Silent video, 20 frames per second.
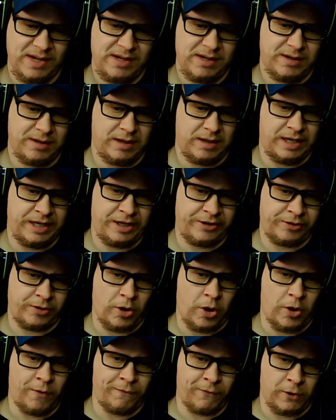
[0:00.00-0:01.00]
Another
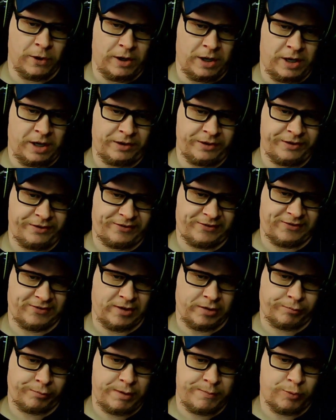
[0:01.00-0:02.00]
overall. This is a
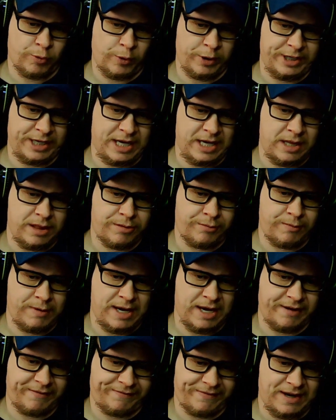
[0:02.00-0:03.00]
3.93
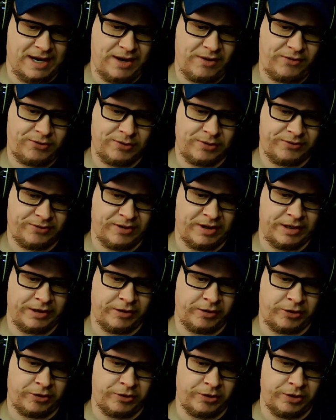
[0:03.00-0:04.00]
out of 5, so it's
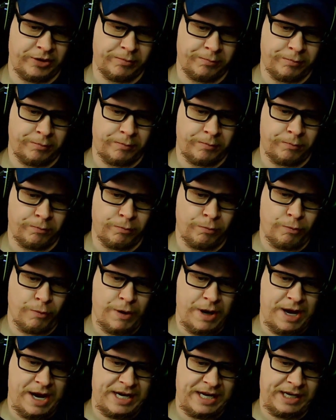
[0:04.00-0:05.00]
another good
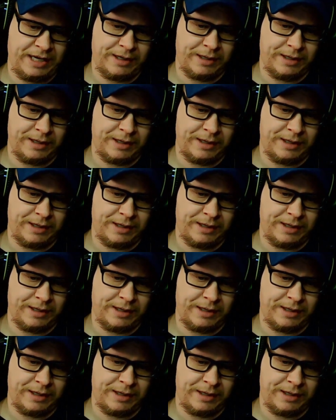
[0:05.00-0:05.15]
rating.